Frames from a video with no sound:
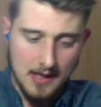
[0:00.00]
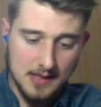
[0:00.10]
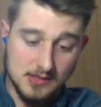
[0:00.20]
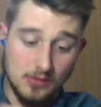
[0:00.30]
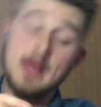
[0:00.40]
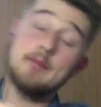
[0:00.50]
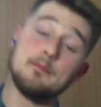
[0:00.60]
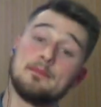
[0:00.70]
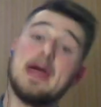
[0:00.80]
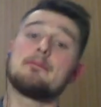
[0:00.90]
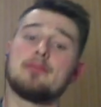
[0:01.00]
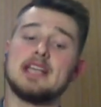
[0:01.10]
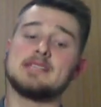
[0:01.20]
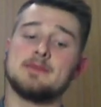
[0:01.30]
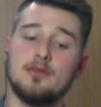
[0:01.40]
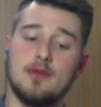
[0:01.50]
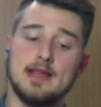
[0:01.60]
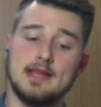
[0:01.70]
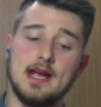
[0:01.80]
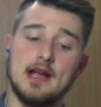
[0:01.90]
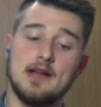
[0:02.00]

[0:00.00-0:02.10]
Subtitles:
So that placement right there,